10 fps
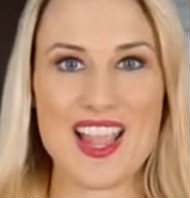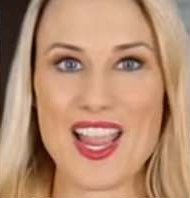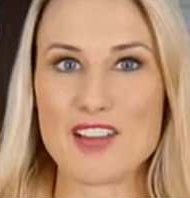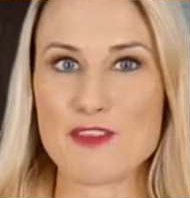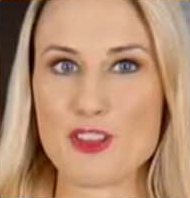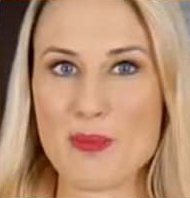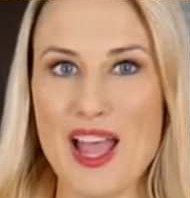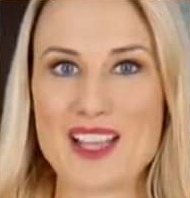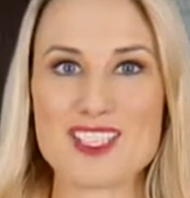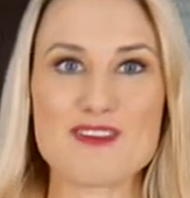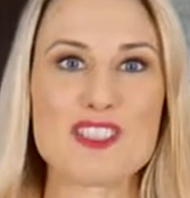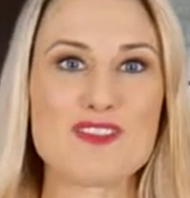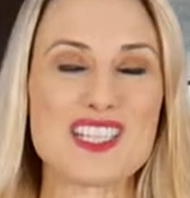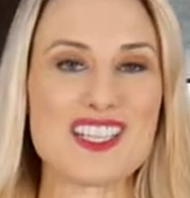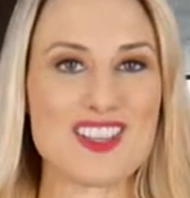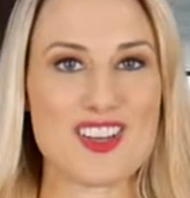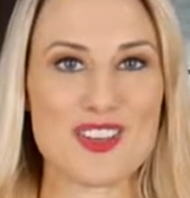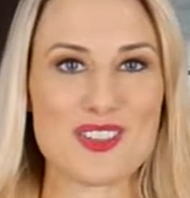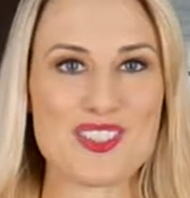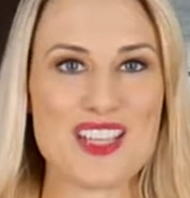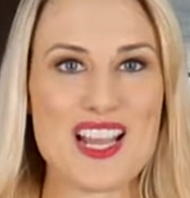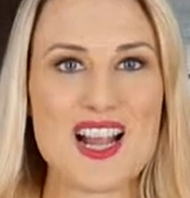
and for the past 15 years,